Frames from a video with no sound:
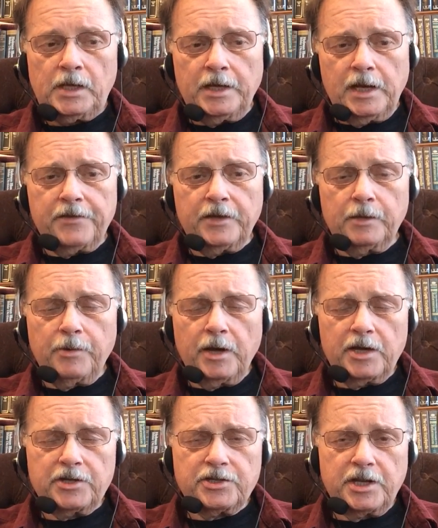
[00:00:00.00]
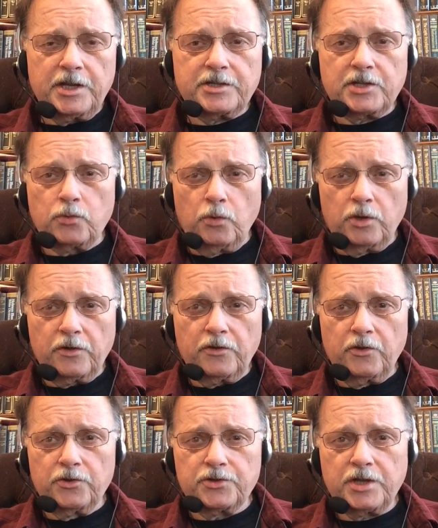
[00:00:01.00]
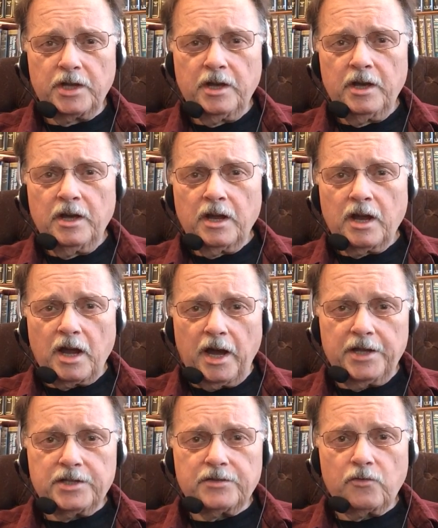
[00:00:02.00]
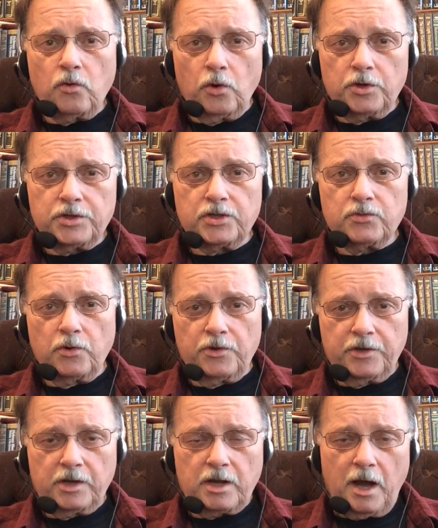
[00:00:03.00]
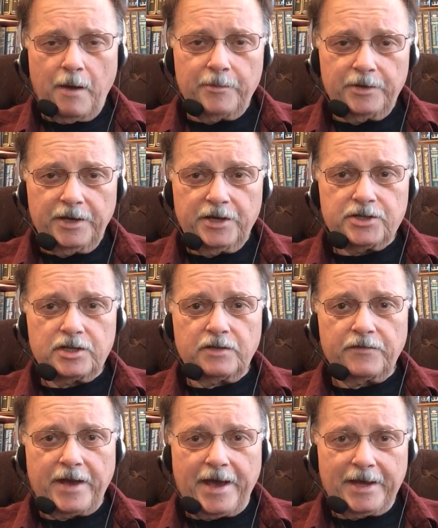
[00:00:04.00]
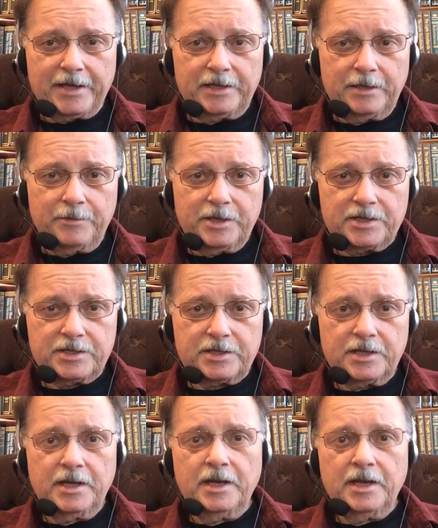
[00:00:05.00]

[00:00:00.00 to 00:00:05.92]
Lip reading: And I think apologetics is one of those kinds of courses where the combination of academics